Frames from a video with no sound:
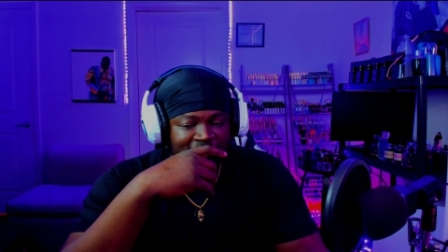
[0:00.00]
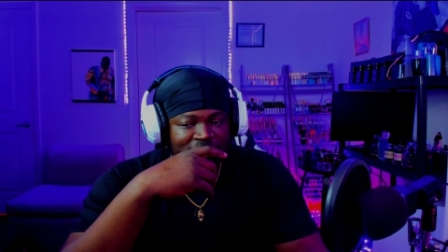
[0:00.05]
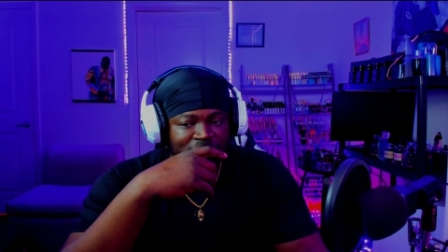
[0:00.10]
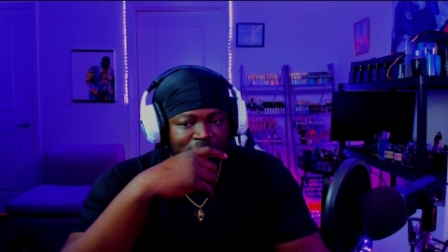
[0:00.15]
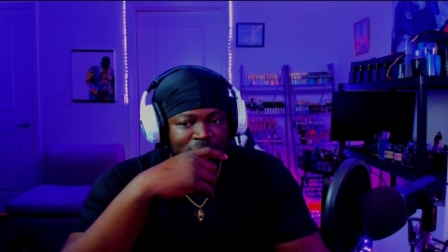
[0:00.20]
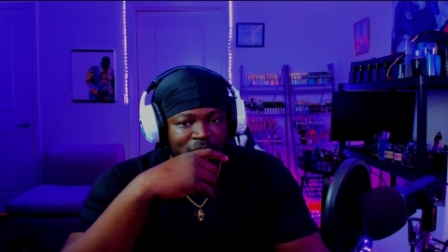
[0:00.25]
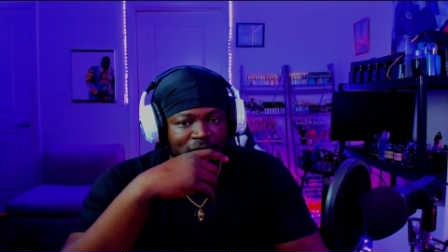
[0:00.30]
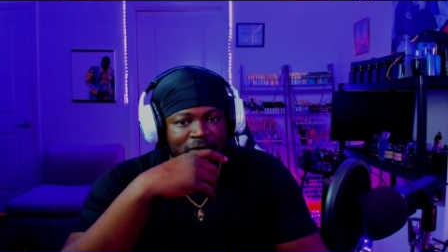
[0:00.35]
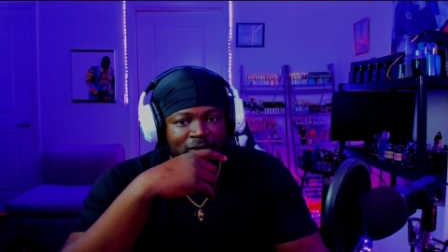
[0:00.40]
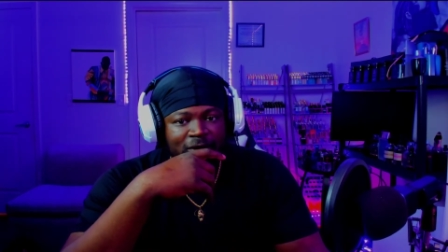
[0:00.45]

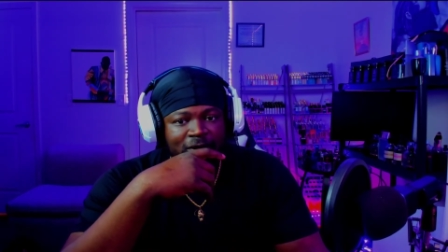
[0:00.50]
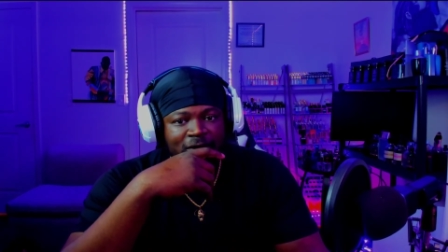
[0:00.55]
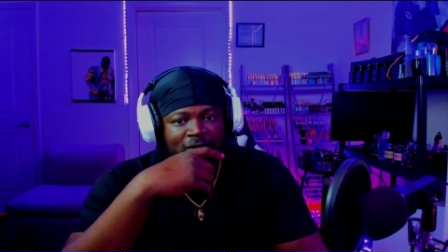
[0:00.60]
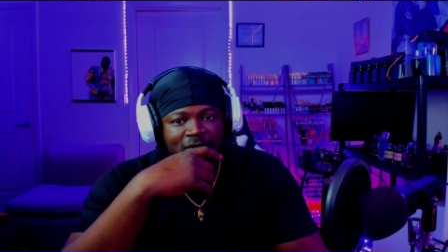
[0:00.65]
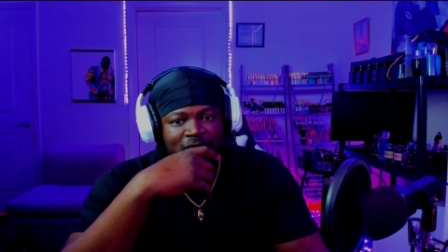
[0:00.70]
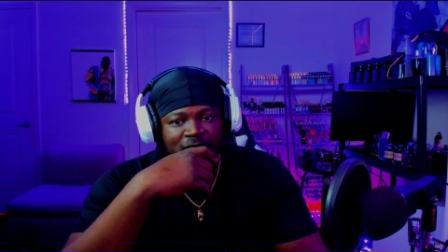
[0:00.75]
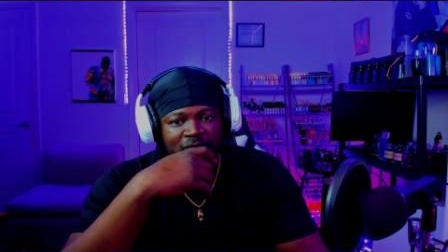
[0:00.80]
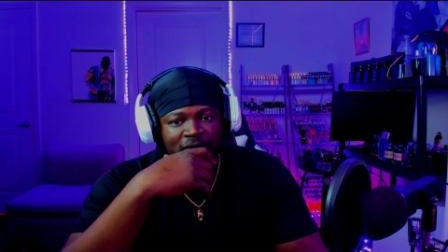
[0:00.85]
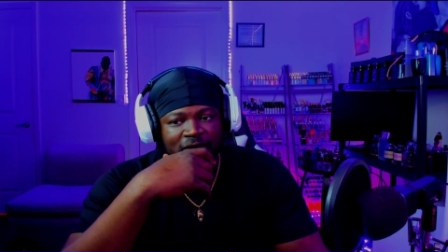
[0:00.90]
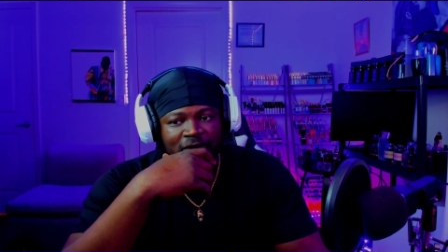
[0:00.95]
me
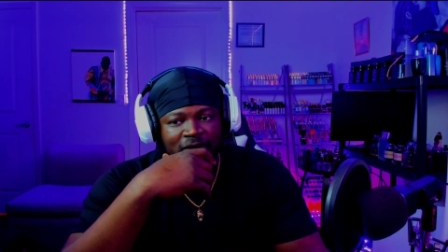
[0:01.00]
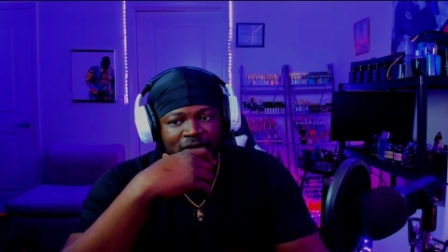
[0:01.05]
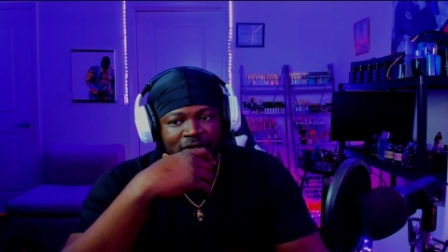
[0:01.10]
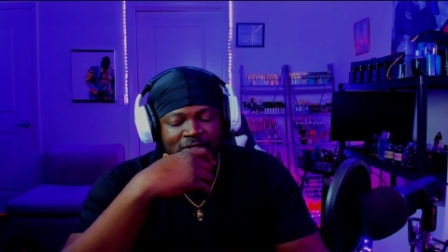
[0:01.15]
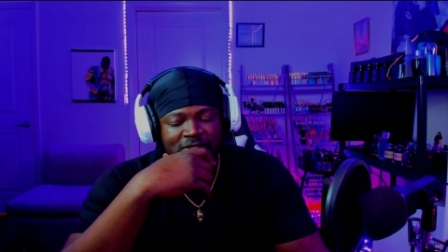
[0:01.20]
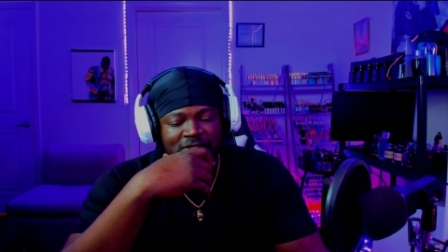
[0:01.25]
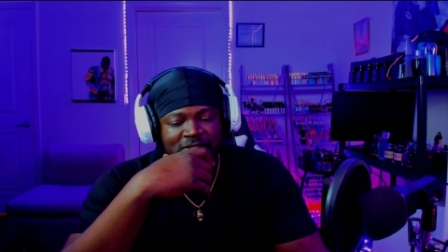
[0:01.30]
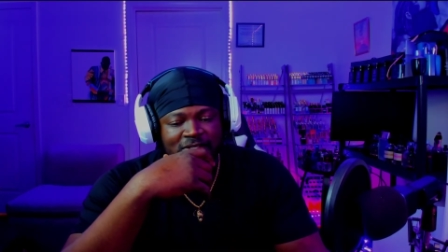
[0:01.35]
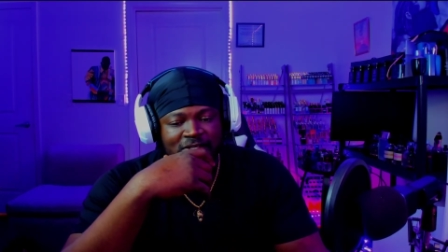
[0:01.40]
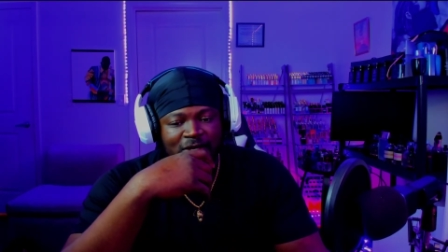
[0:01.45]
of a
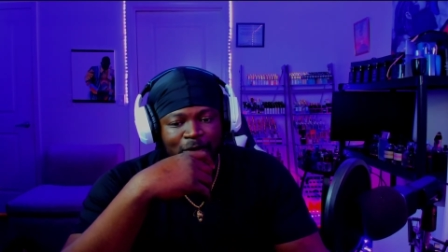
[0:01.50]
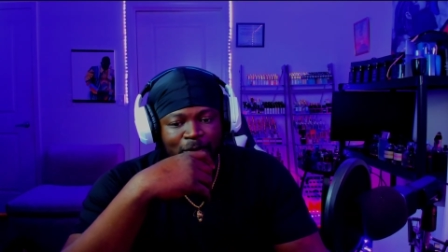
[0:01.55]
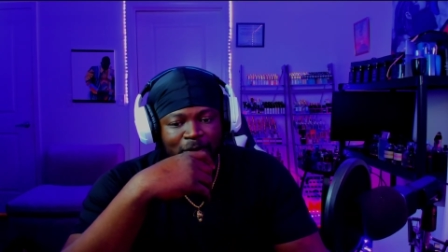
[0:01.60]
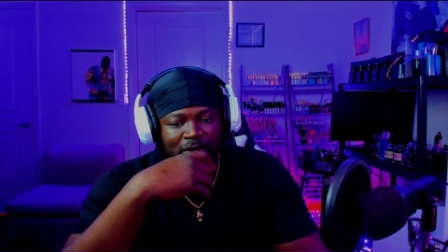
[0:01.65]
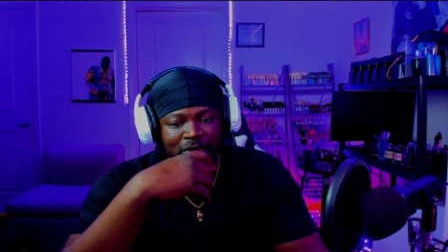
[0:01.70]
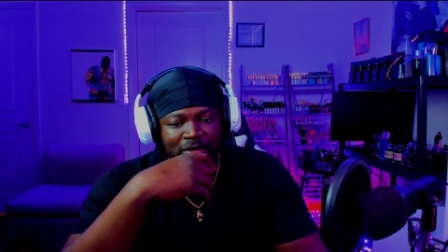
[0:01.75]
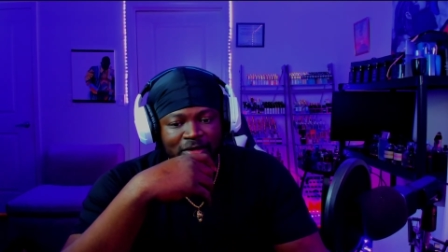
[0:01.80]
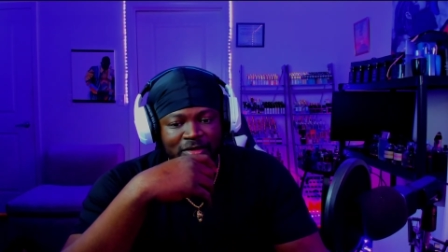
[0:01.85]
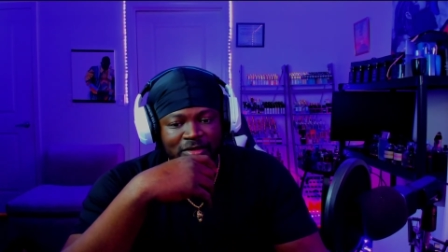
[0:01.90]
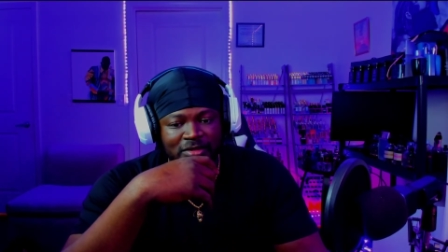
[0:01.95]

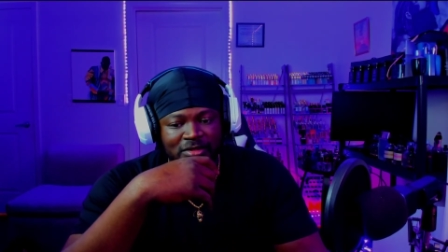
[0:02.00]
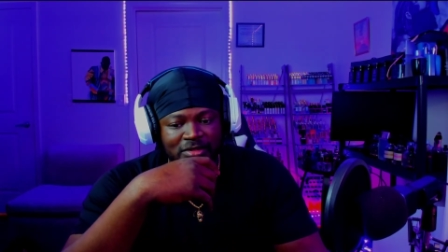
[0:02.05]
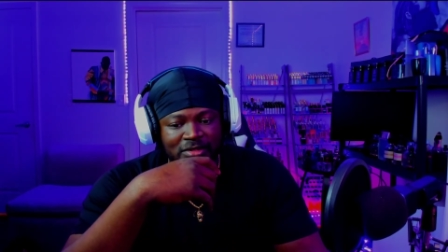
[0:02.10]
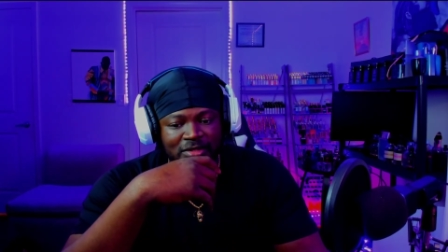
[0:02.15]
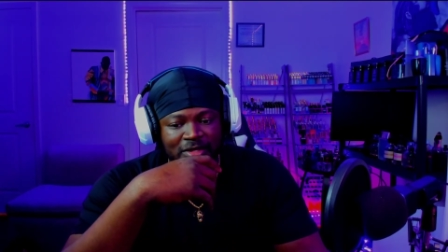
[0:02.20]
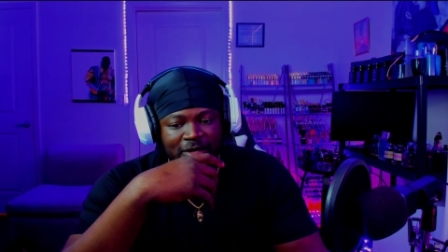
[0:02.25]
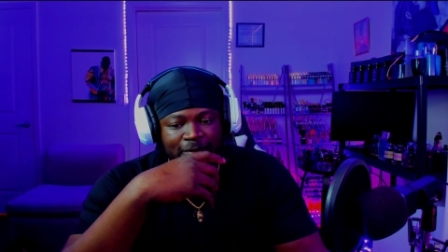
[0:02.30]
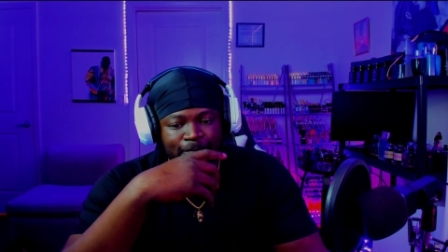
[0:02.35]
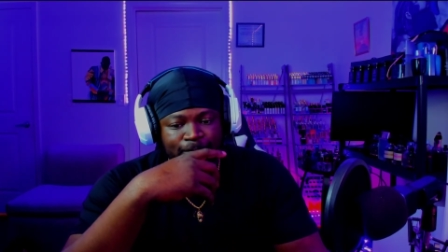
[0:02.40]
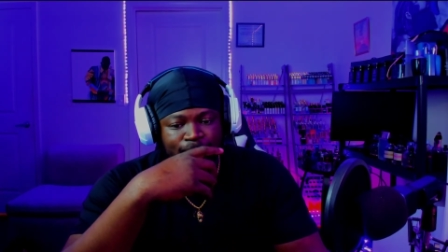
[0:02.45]

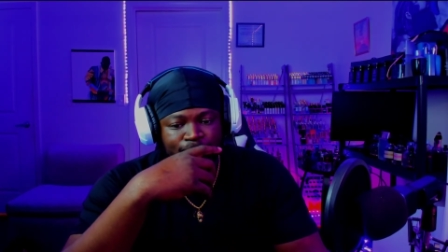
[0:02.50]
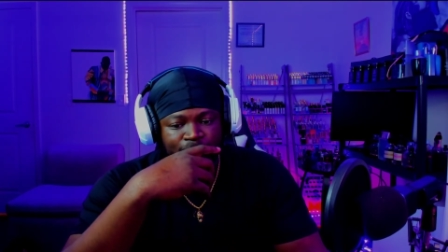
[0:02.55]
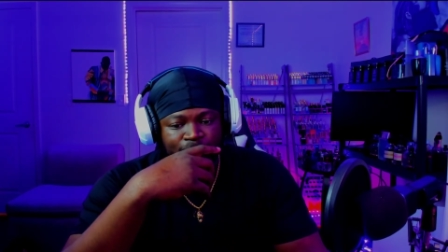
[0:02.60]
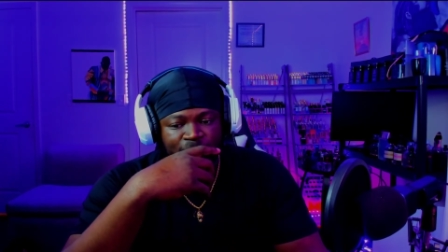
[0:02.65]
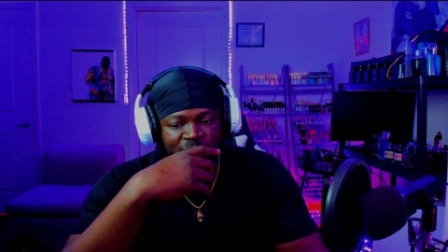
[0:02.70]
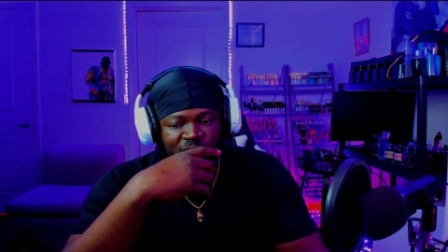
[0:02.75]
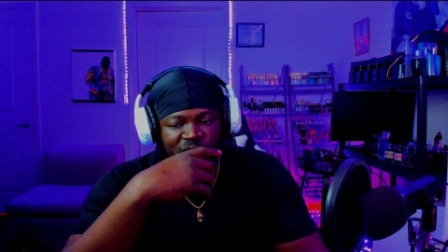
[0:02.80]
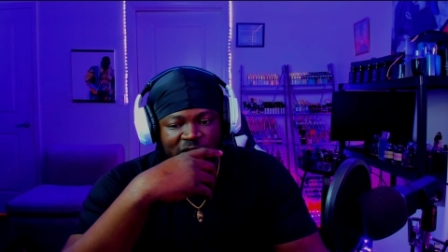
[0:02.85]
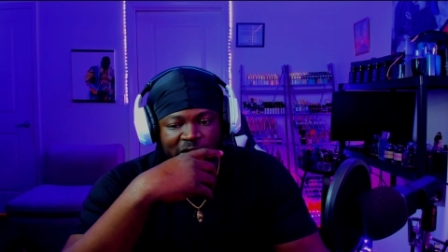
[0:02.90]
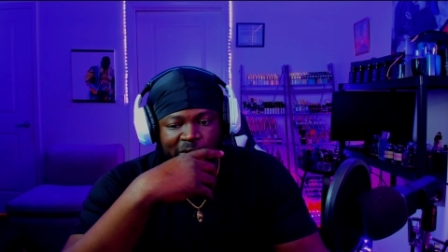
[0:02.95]
serious
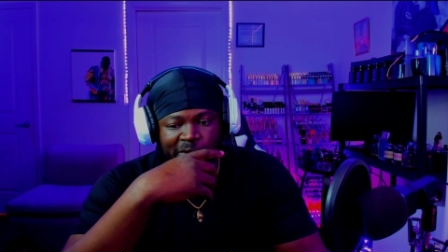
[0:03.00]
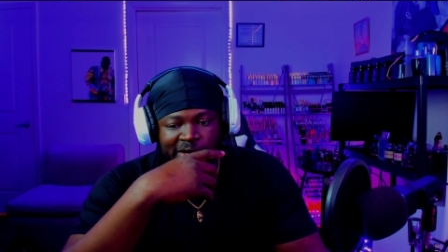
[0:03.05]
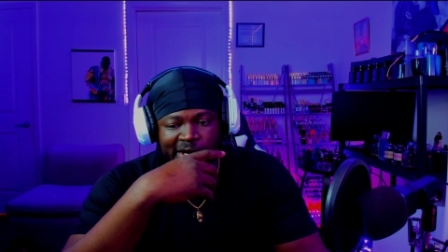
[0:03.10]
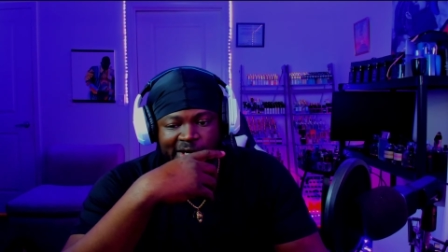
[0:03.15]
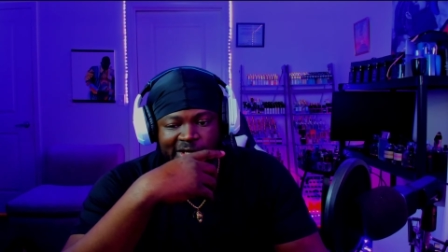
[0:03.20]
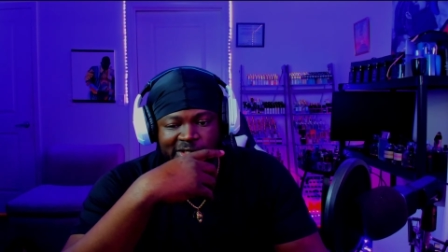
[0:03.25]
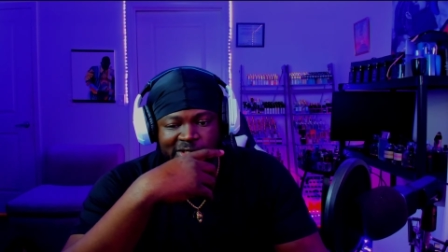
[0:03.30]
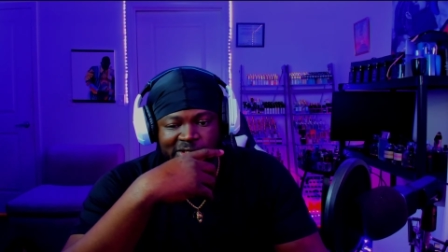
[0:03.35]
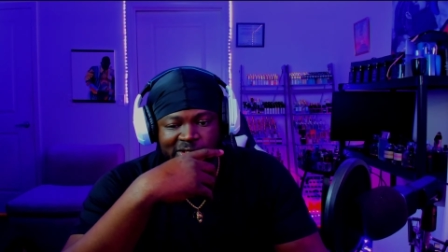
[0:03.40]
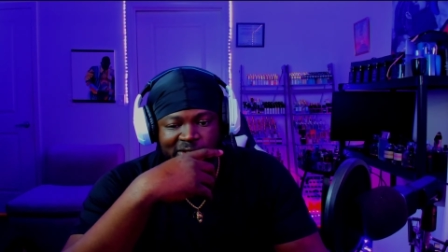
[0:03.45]

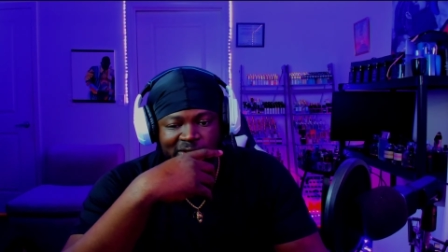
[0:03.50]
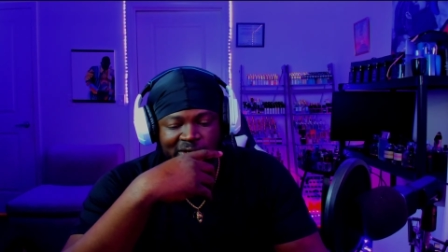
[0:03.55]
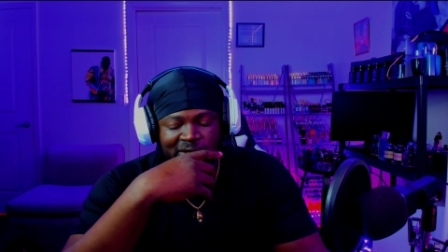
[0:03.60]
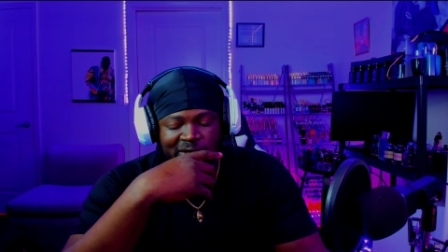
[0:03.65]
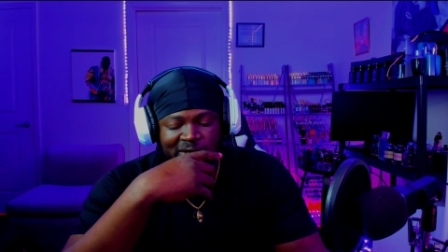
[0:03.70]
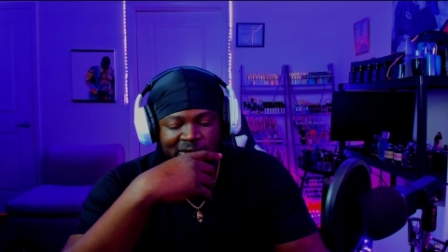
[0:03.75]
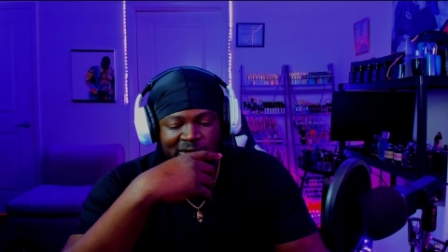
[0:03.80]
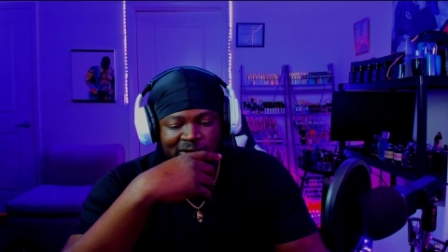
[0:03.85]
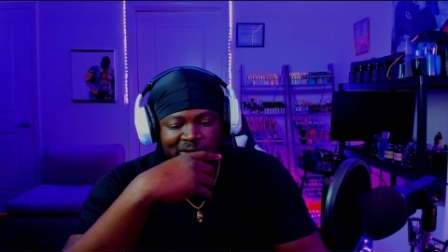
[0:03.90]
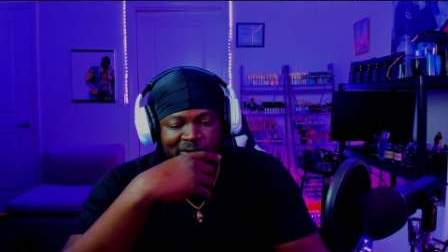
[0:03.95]
variation
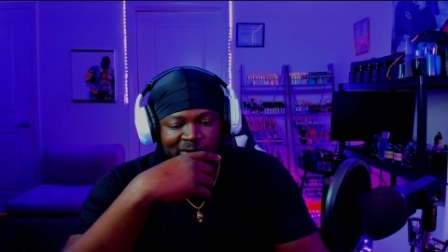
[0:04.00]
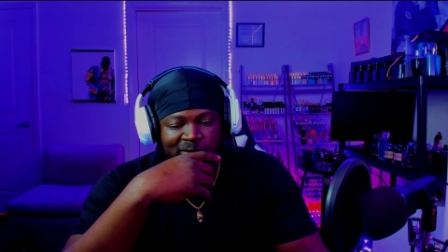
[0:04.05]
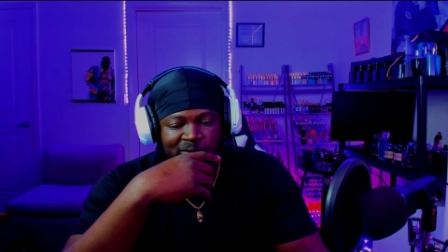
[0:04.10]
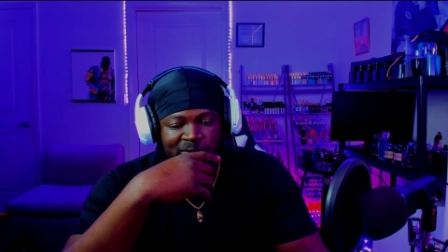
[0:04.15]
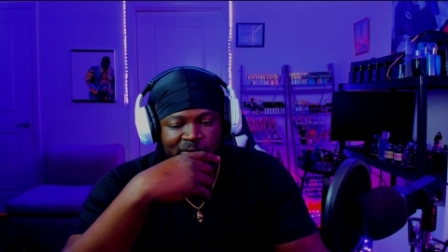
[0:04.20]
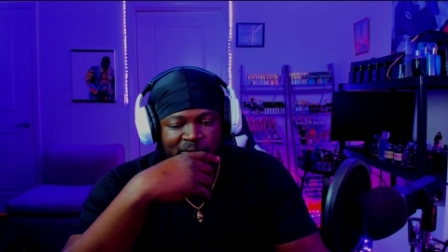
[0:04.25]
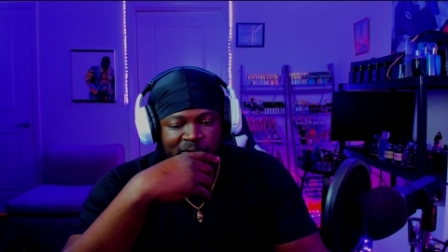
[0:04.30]
of